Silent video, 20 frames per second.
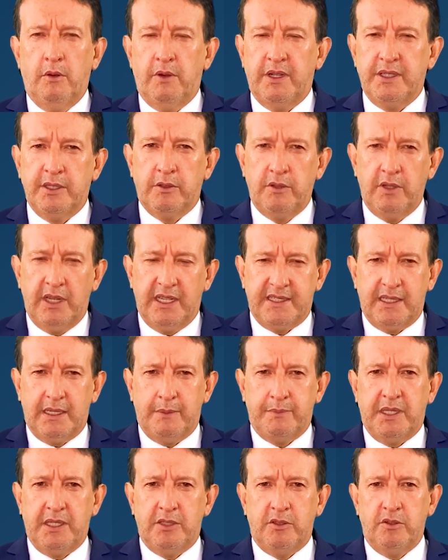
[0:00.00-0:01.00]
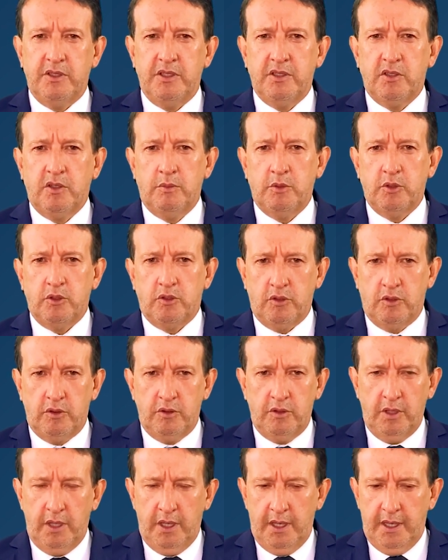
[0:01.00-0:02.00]
and the basics in
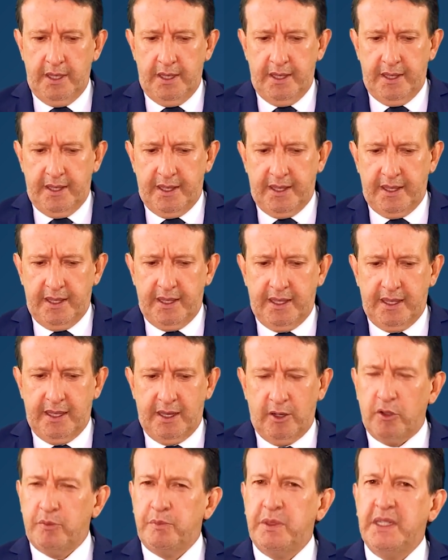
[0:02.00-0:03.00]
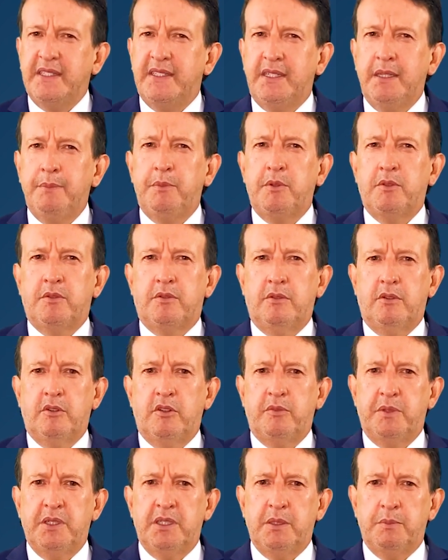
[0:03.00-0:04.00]
adaptation such as the principles or
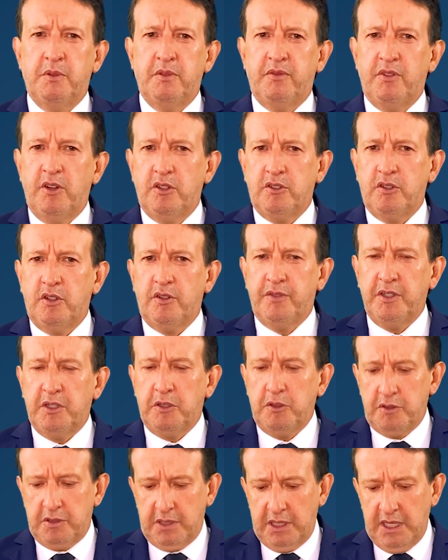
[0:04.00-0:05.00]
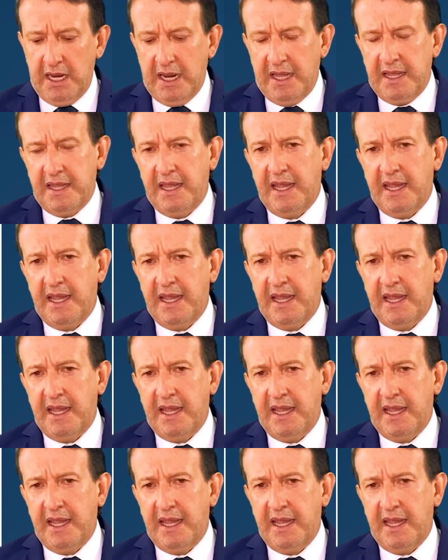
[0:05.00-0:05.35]
the philosophical principles.